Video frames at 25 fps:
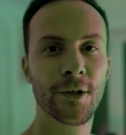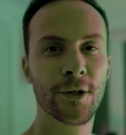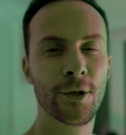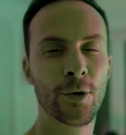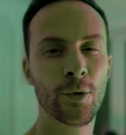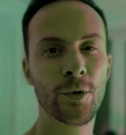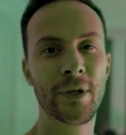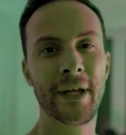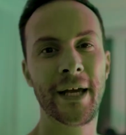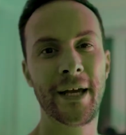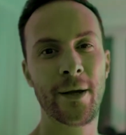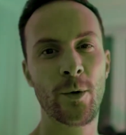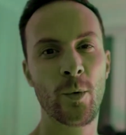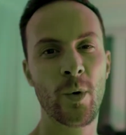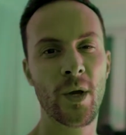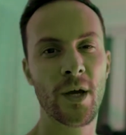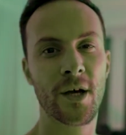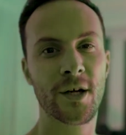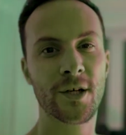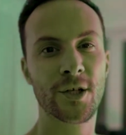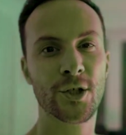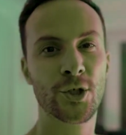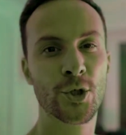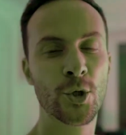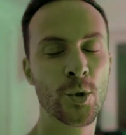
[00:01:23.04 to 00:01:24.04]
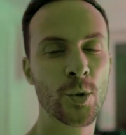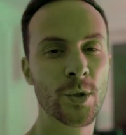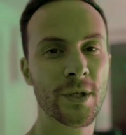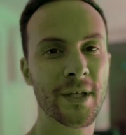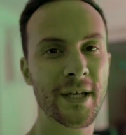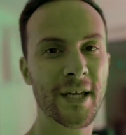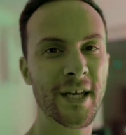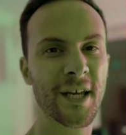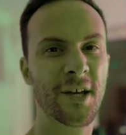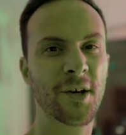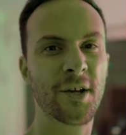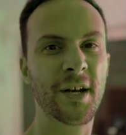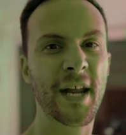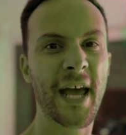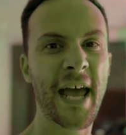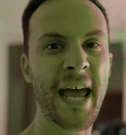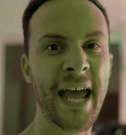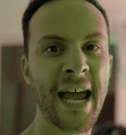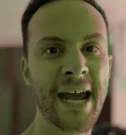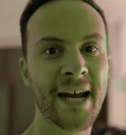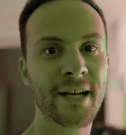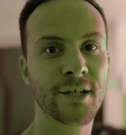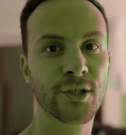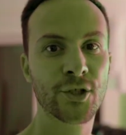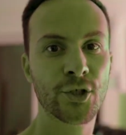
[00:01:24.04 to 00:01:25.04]
Today we are shooting an
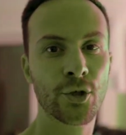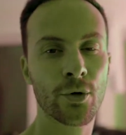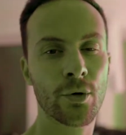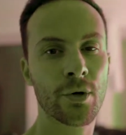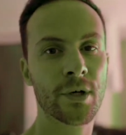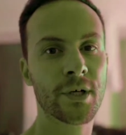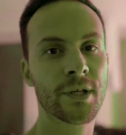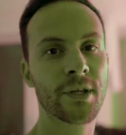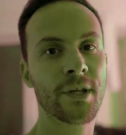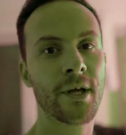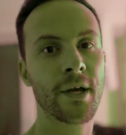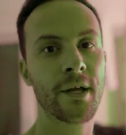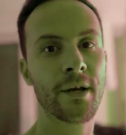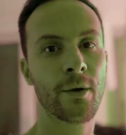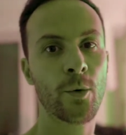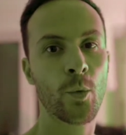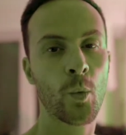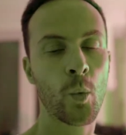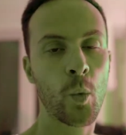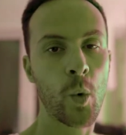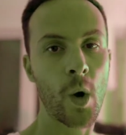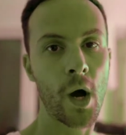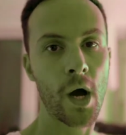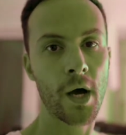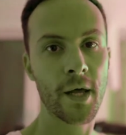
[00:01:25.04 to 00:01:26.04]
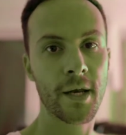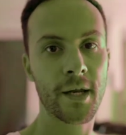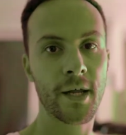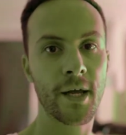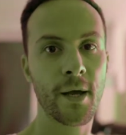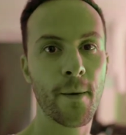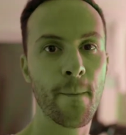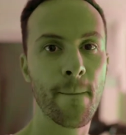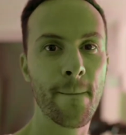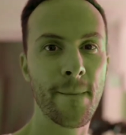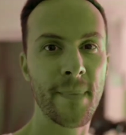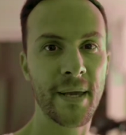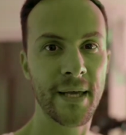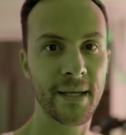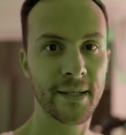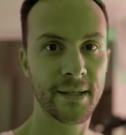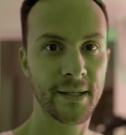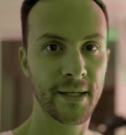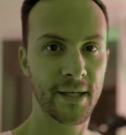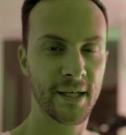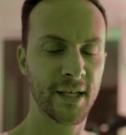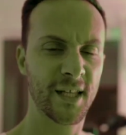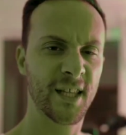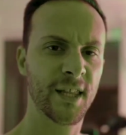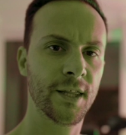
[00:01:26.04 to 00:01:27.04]
Air Jordan 1 Mid,
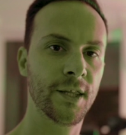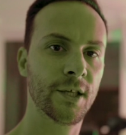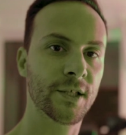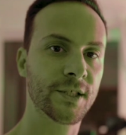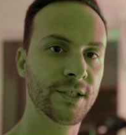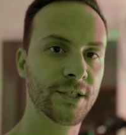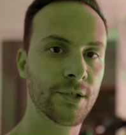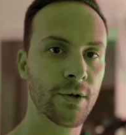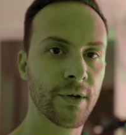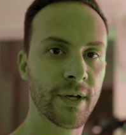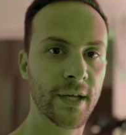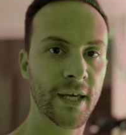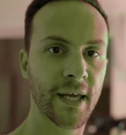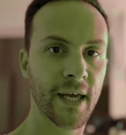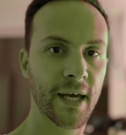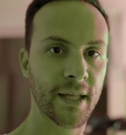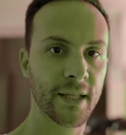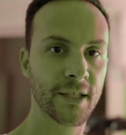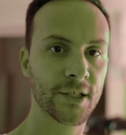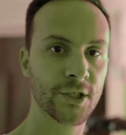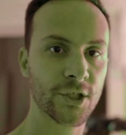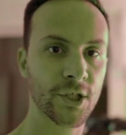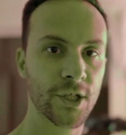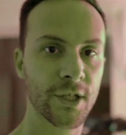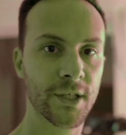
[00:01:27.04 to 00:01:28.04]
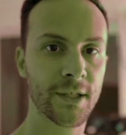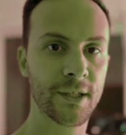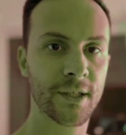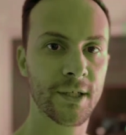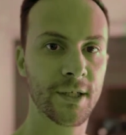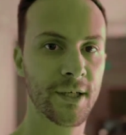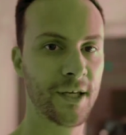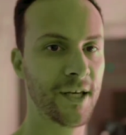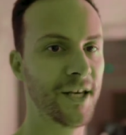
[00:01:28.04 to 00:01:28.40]
the Sonic edition.